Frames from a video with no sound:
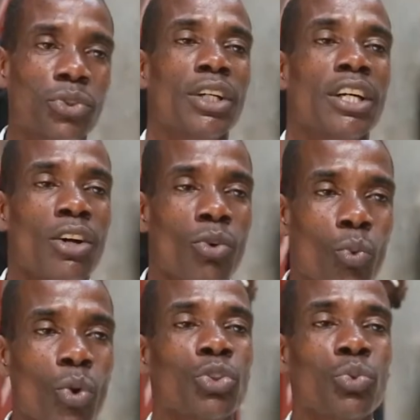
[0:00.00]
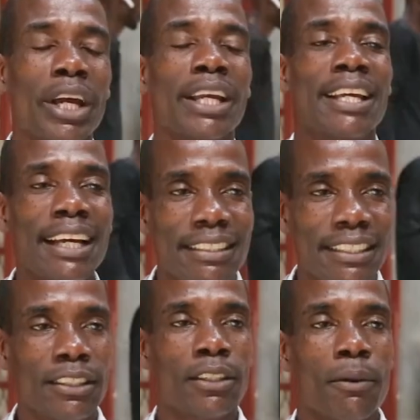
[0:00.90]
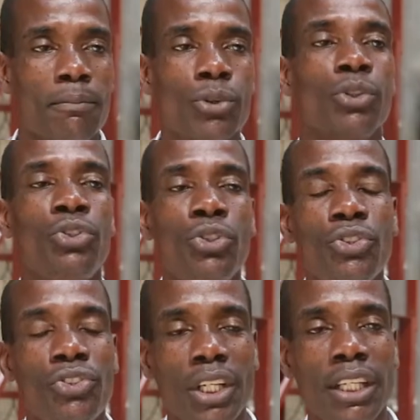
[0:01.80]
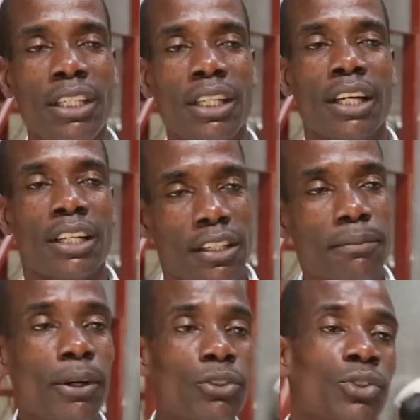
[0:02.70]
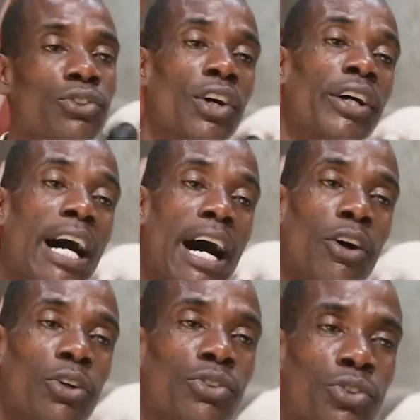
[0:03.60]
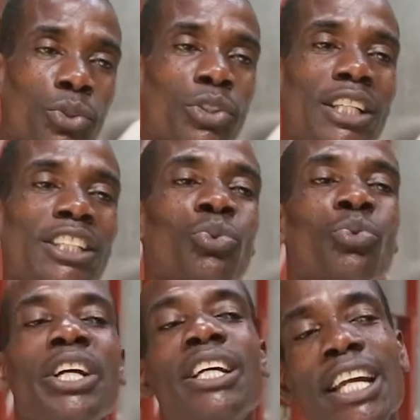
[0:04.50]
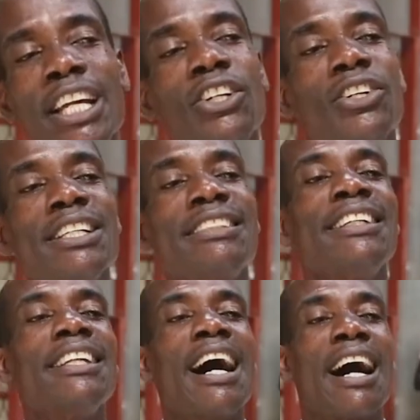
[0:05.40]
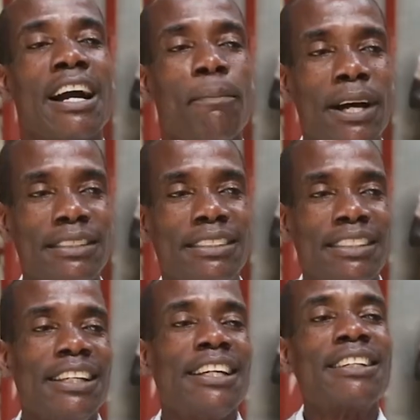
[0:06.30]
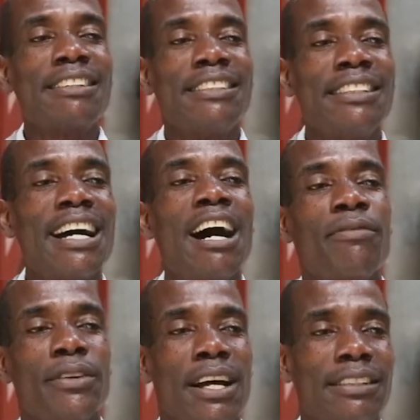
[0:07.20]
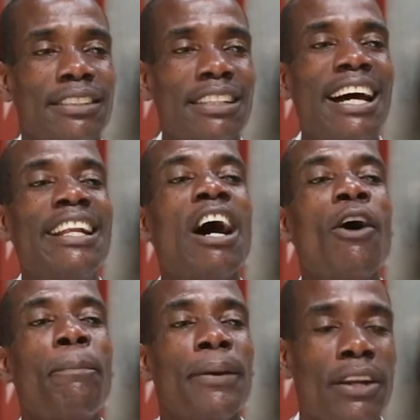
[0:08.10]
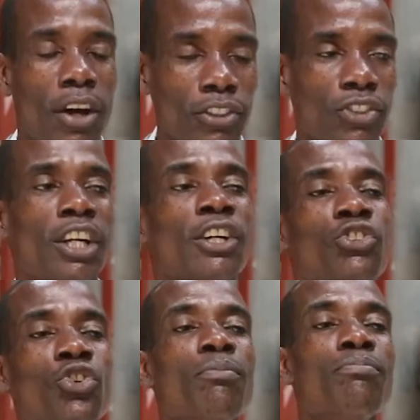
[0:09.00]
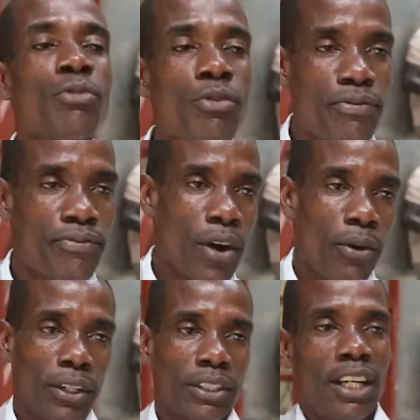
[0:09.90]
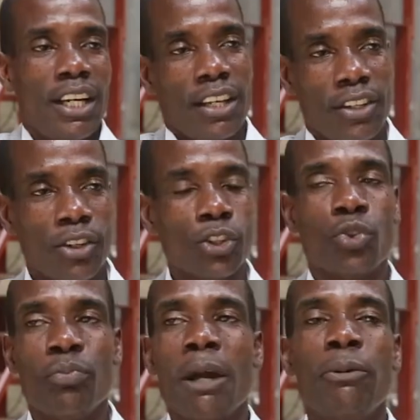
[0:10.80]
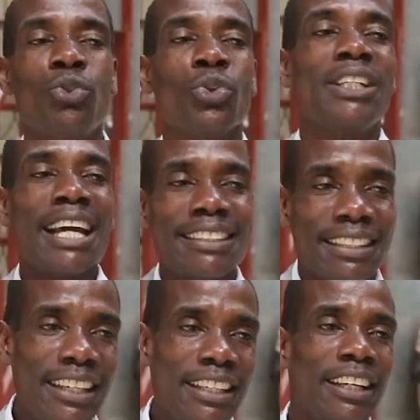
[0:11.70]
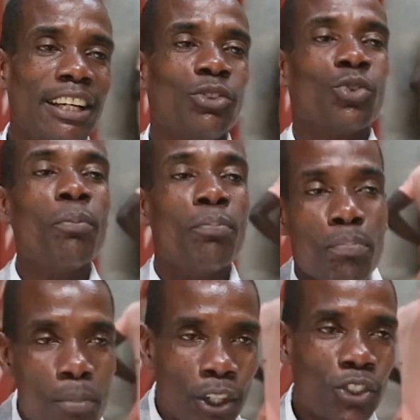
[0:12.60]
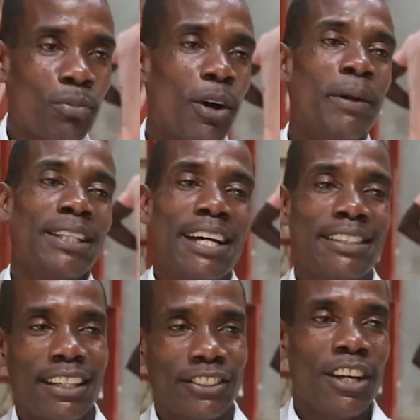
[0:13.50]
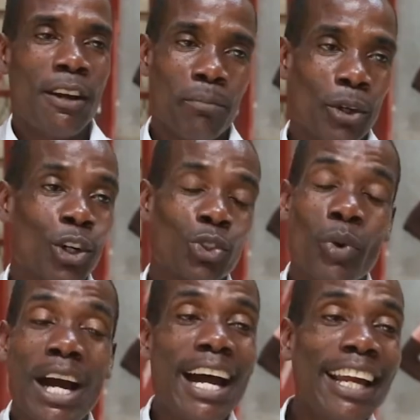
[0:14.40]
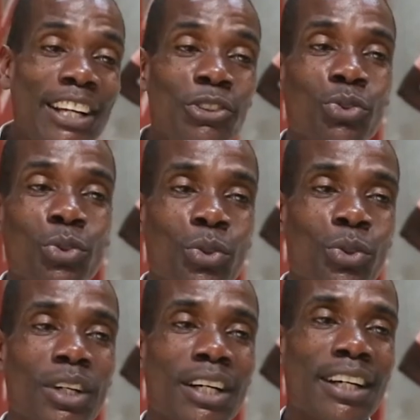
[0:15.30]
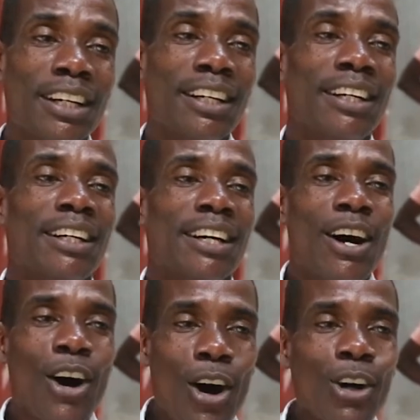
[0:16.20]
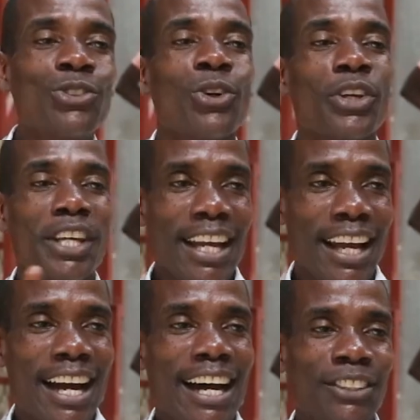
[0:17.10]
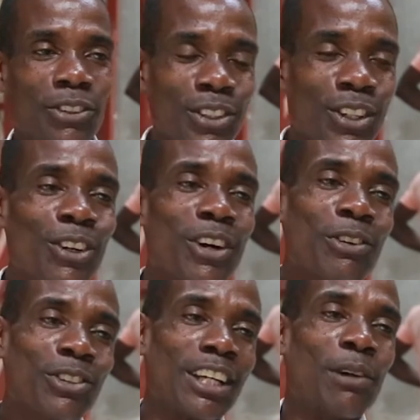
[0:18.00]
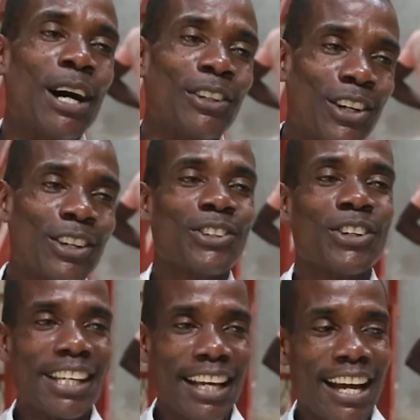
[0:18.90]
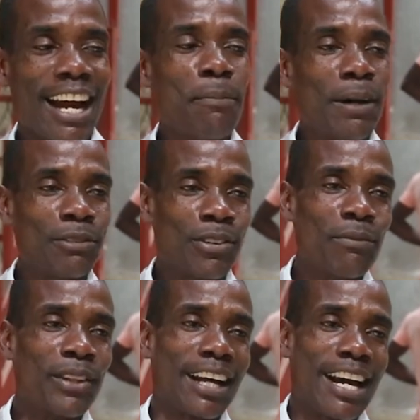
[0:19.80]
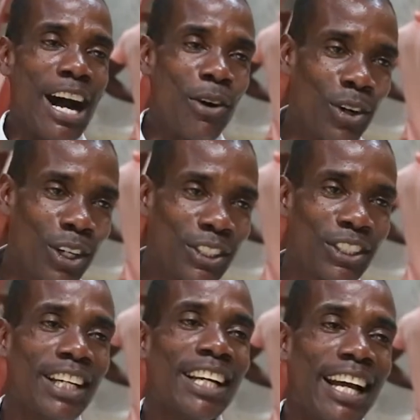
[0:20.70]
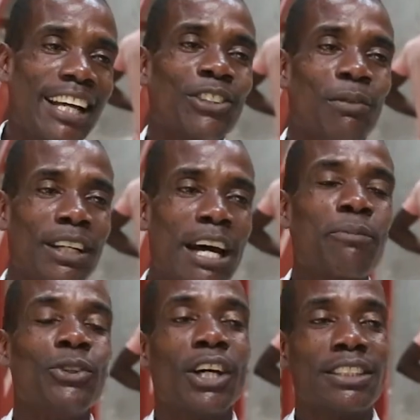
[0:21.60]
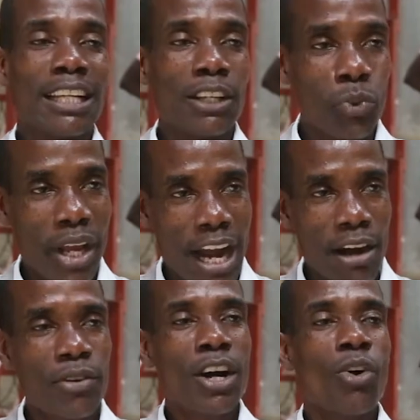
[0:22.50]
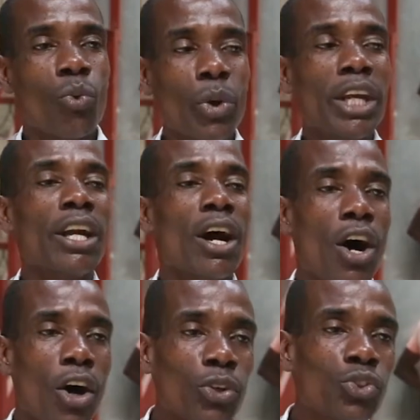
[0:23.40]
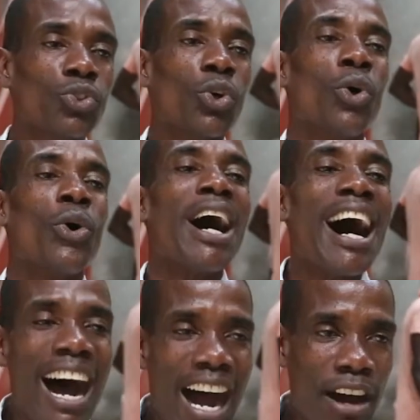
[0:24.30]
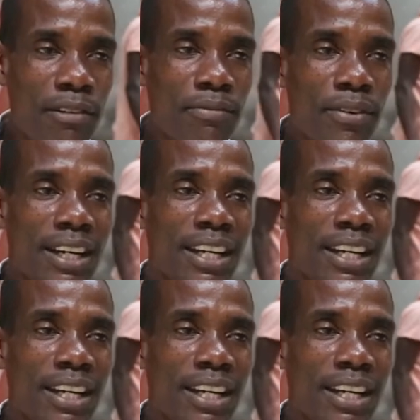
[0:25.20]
too, what we are getting producing the bottles on our own too is increasing our capacity, increasing our finances, and helping us to move forward, you know, to be able to get in into much more better things, because we are into auto care. And you know, when we talk about auto care, apart from the car wash and some other products that we have. We also have